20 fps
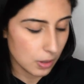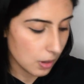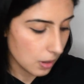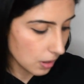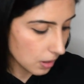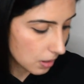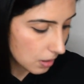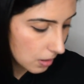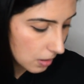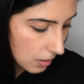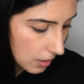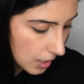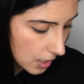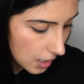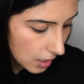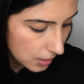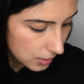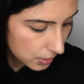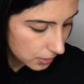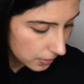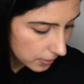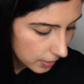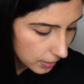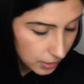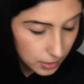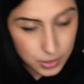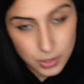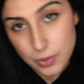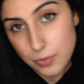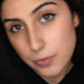haul during
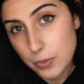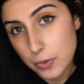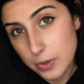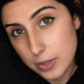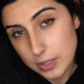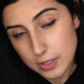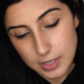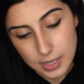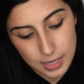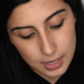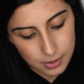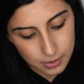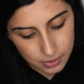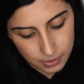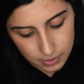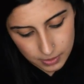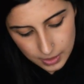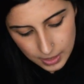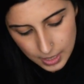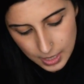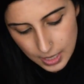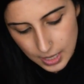the Sephora sale.